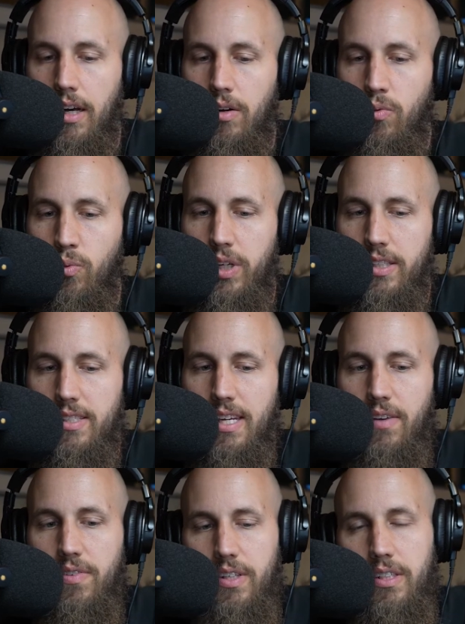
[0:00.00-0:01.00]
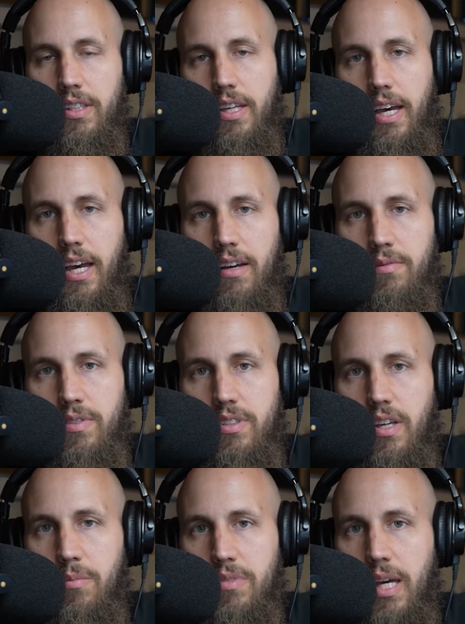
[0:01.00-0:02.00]
we definitely have
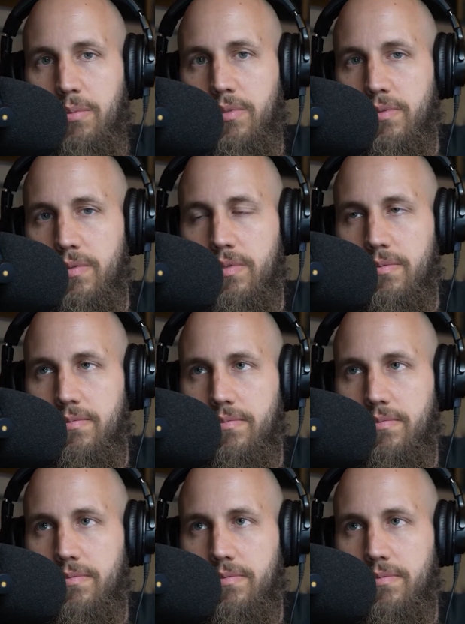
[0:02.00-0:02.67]
some type of